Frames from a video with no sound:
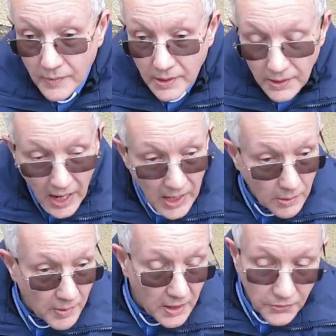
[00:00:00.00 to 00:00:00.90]
the
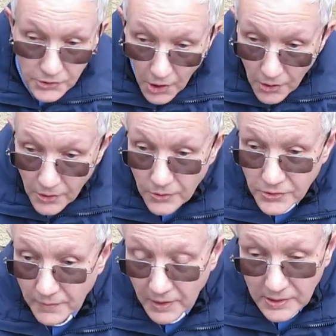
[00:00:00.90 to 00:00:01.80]
enemy of
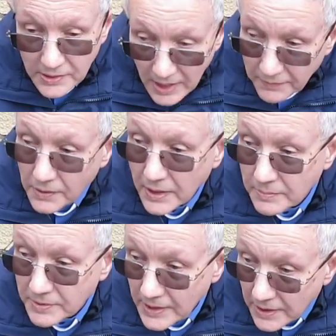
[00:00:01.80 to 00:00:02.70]
souls, the very devil
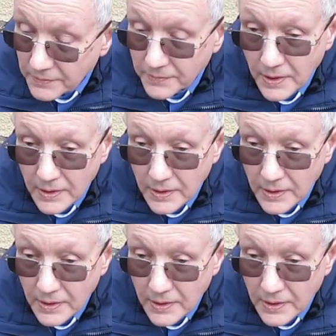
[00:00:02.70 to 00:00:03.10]
himself.